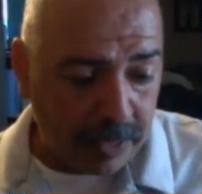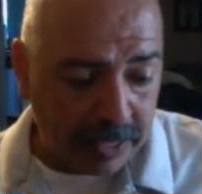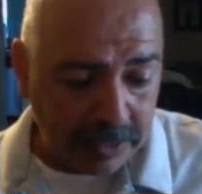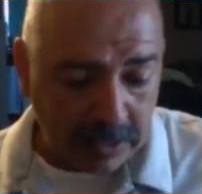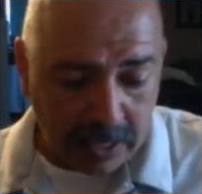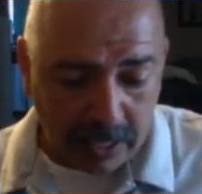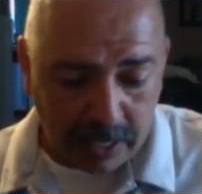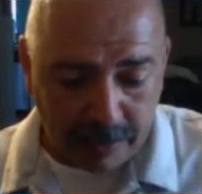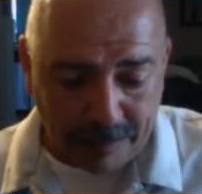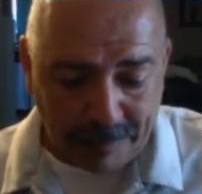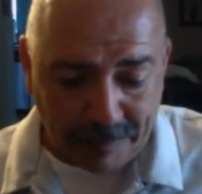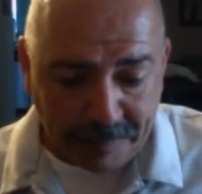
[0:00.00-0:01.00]
But
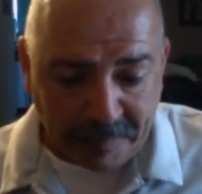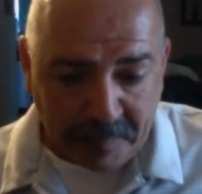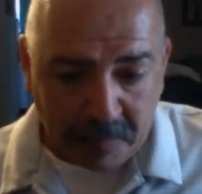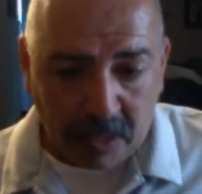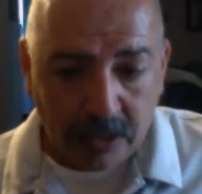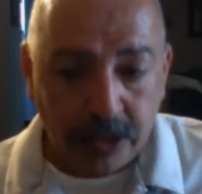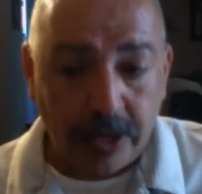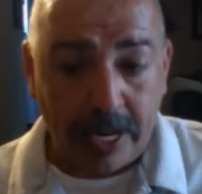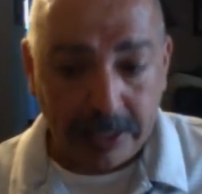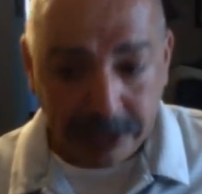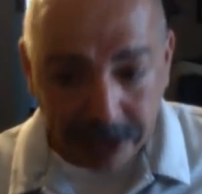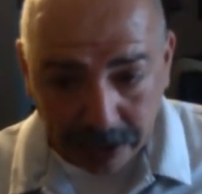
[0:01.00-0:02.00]
to
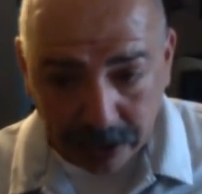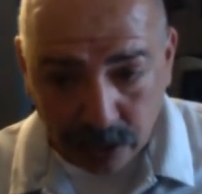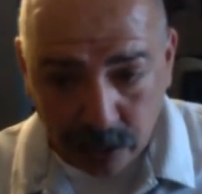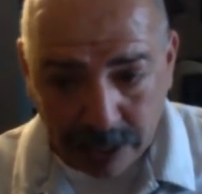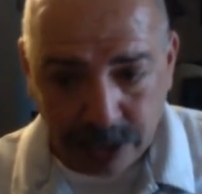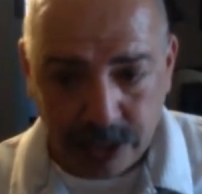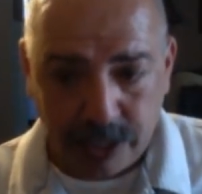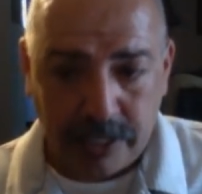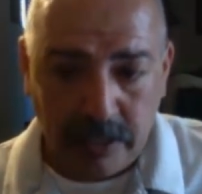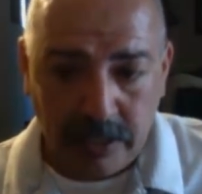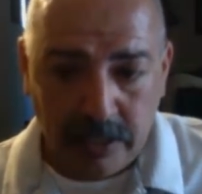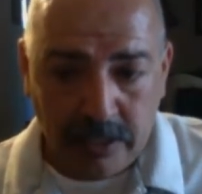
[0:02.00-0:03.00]
answer your
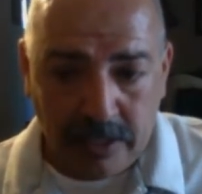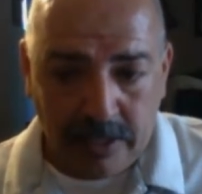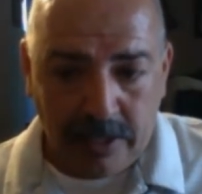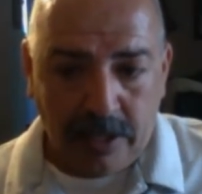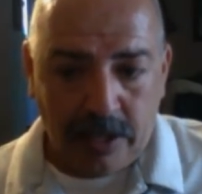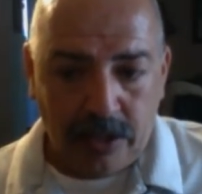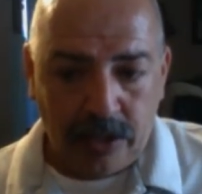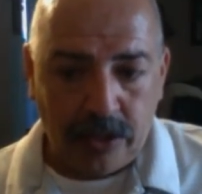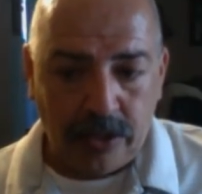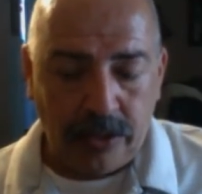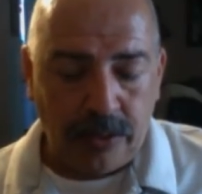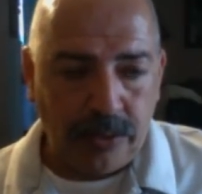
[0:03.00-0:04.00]
question,
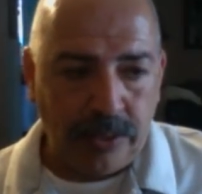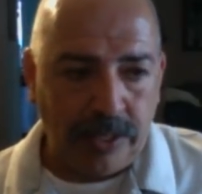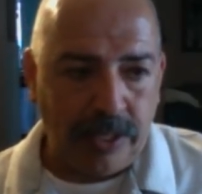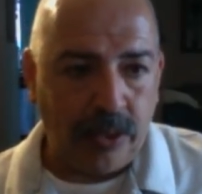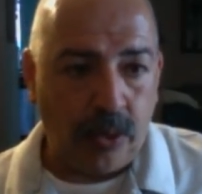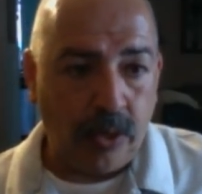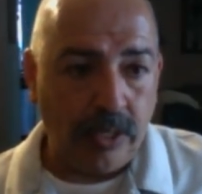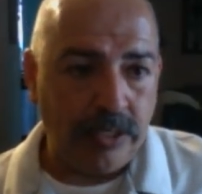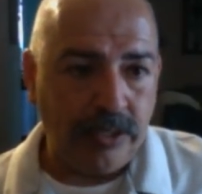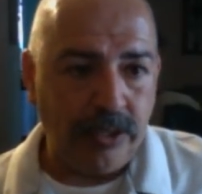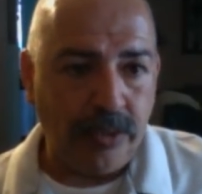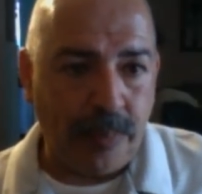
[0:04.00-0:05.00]
in order
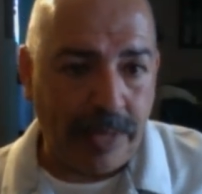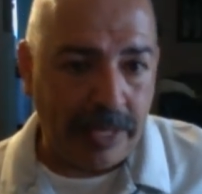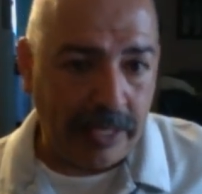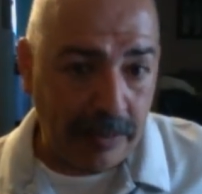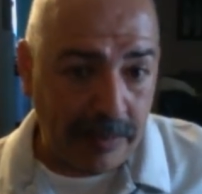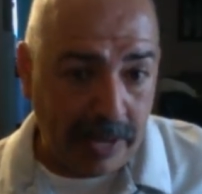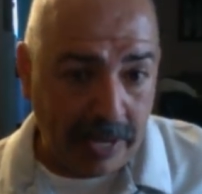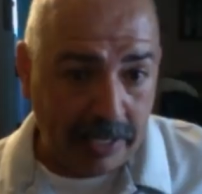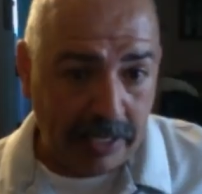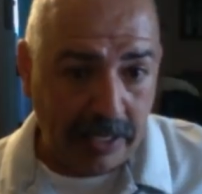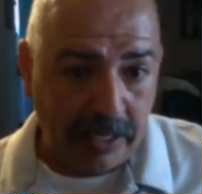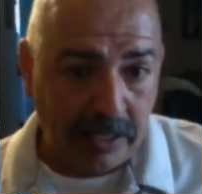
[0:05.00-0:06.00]
to do
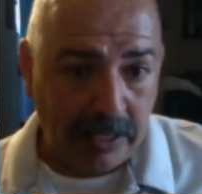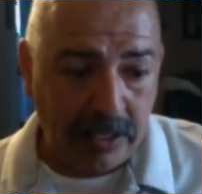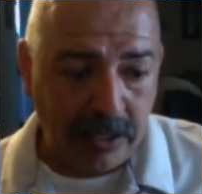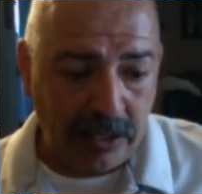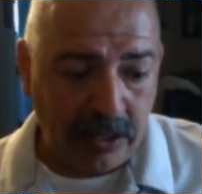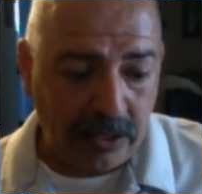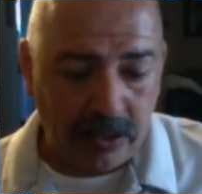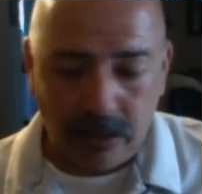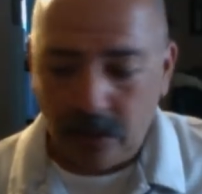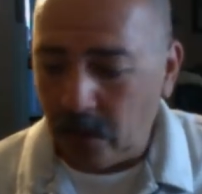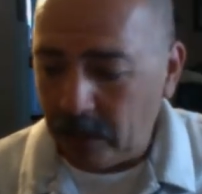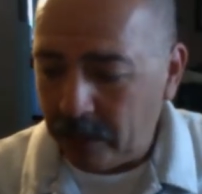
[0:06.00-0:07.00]
piggybacking,
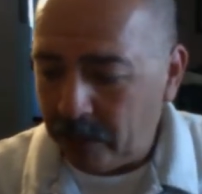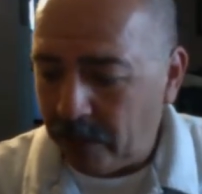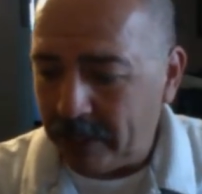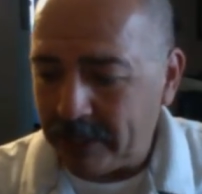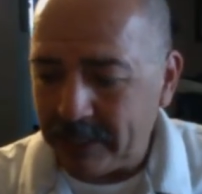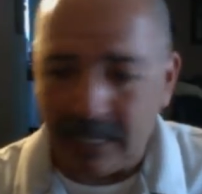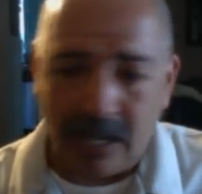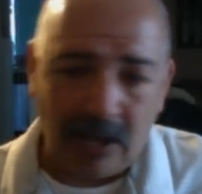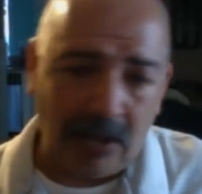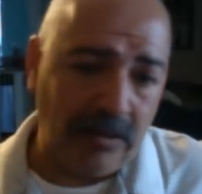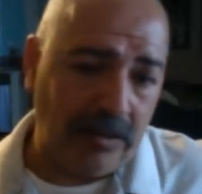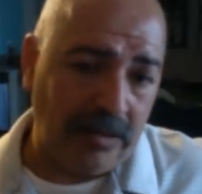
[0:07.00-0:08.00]
you only want to
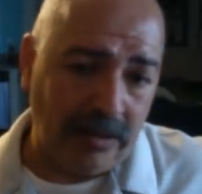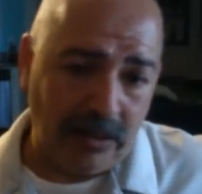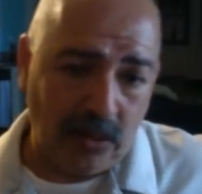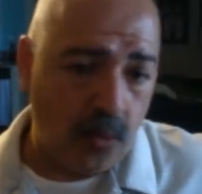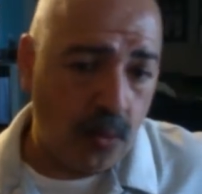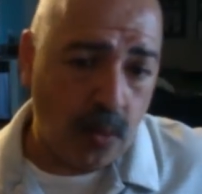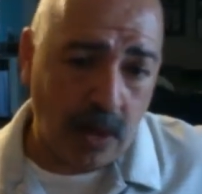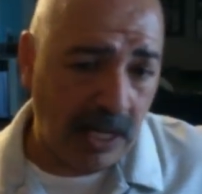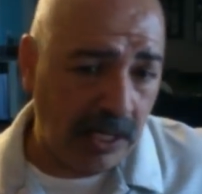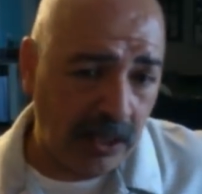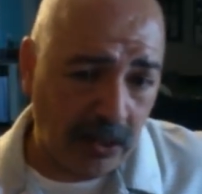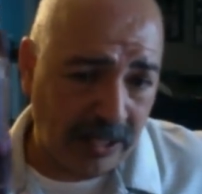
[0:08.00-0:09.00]
sell
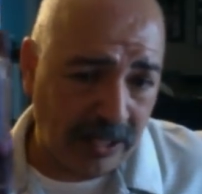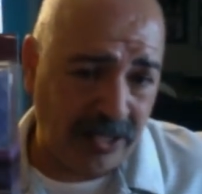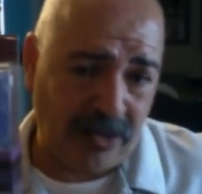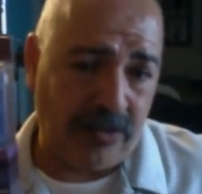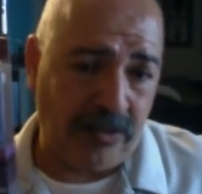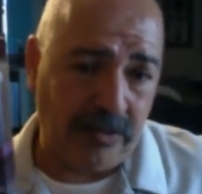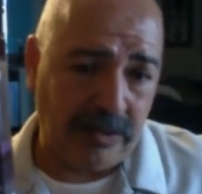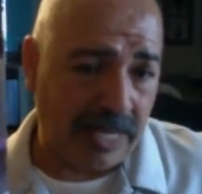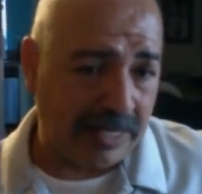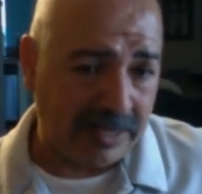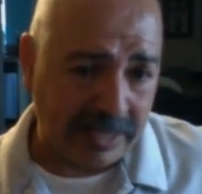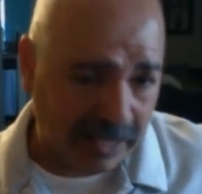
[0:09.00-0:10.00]
1 or 2.
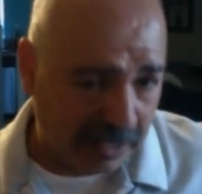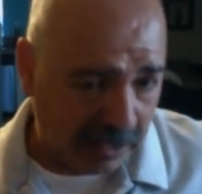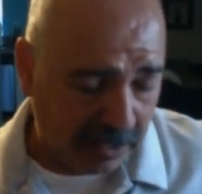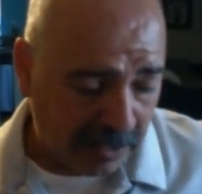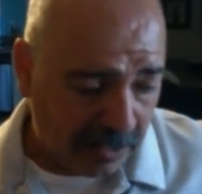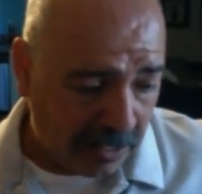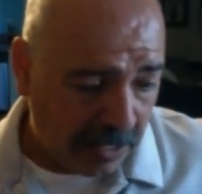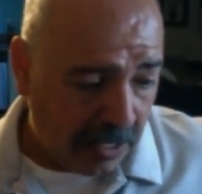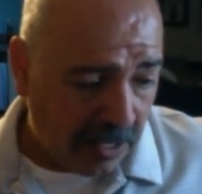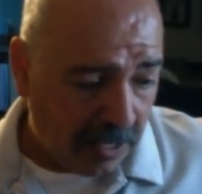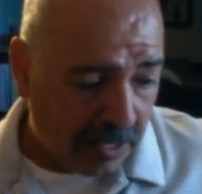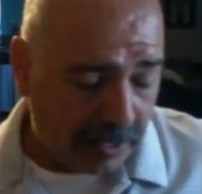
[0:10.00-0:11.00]
That's it.
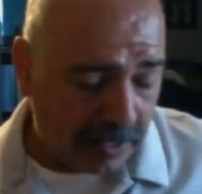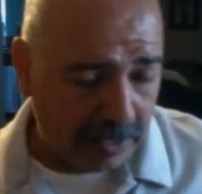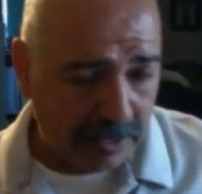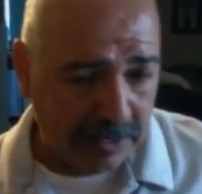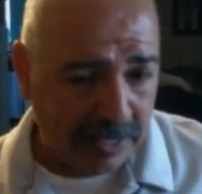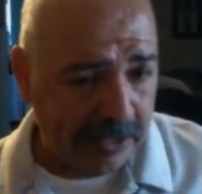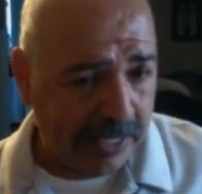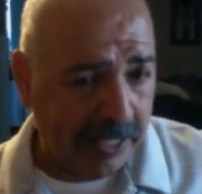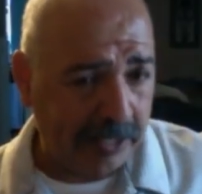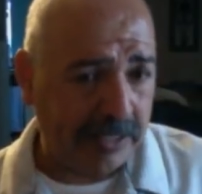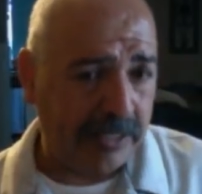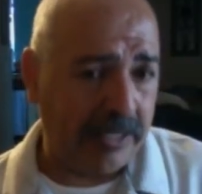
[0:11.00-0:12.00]
And
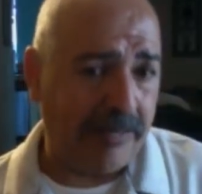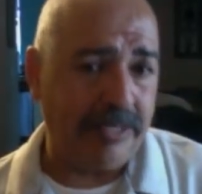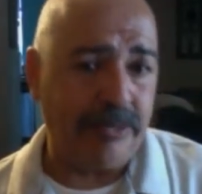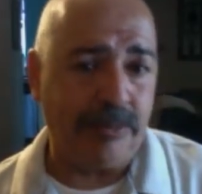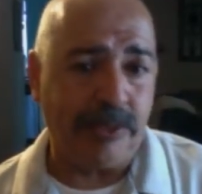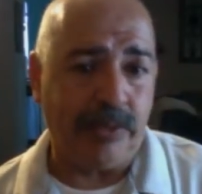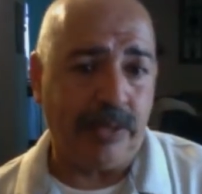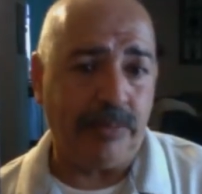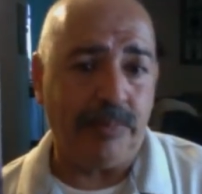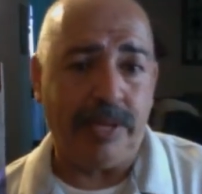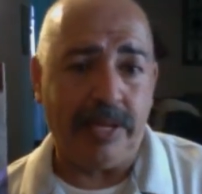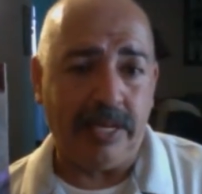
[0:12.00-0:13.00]
here's the difference
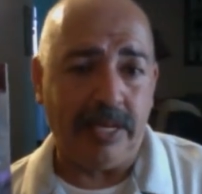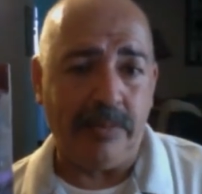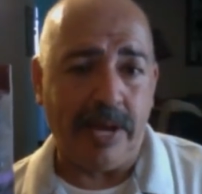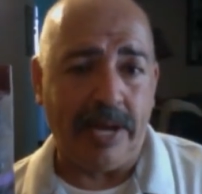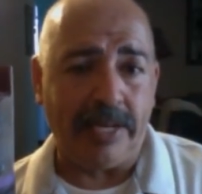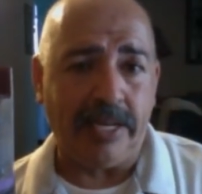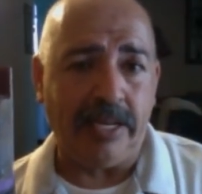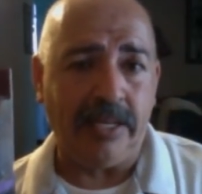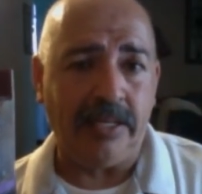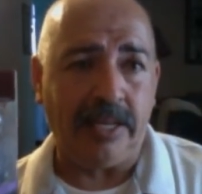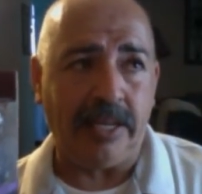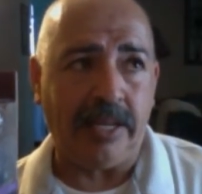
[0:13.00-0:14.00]
between
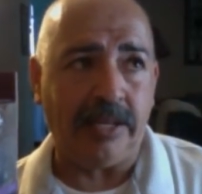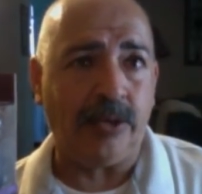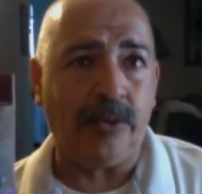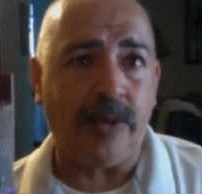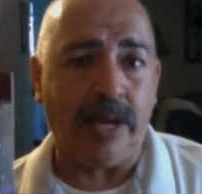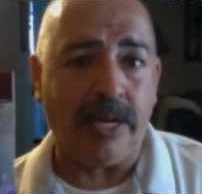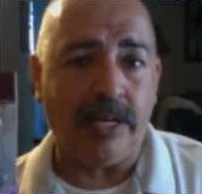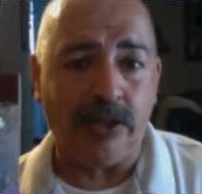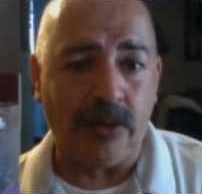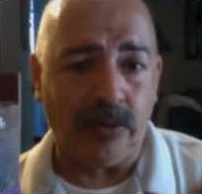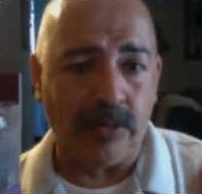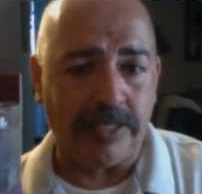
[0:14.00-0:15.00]
piggybacking and creating
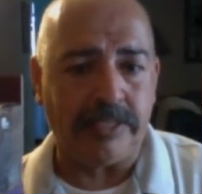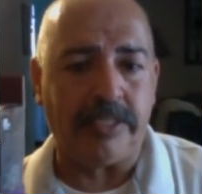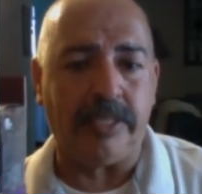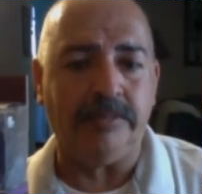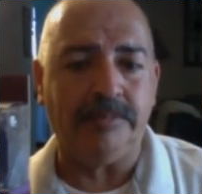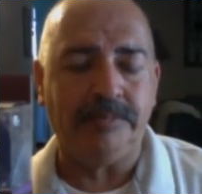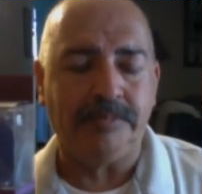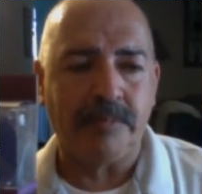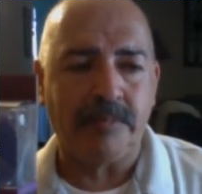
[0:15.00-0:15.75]
your own listing.